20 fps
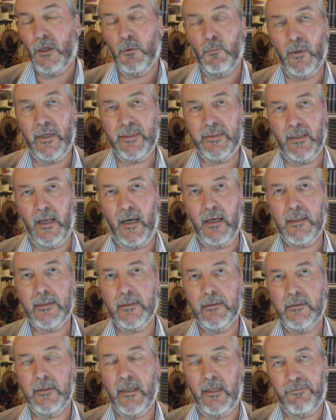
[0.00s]
with luck,
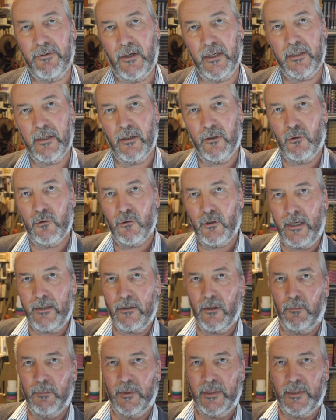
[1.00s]
if I can crack on